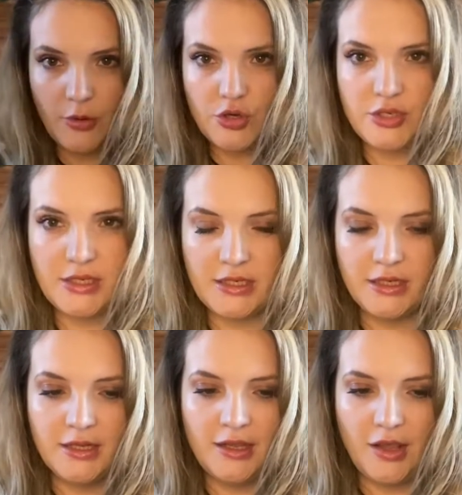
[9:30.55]
burst
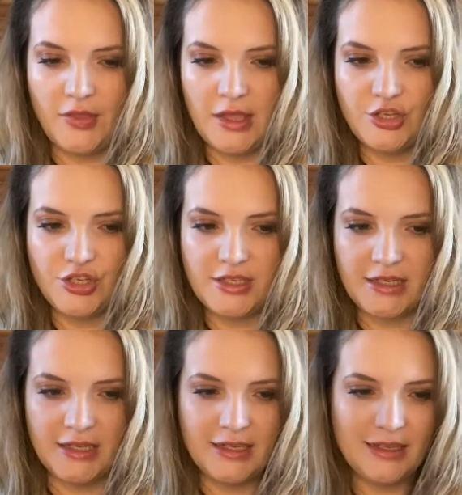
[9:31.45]
and then just
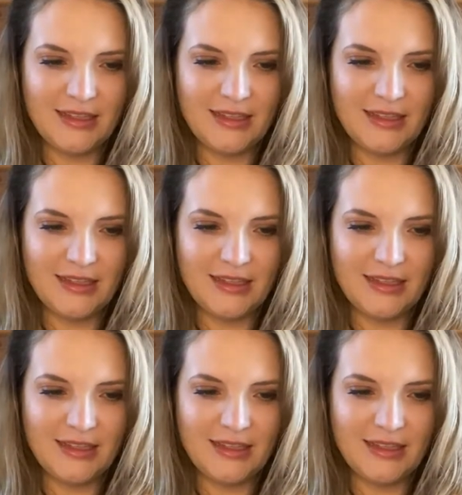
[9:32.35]
a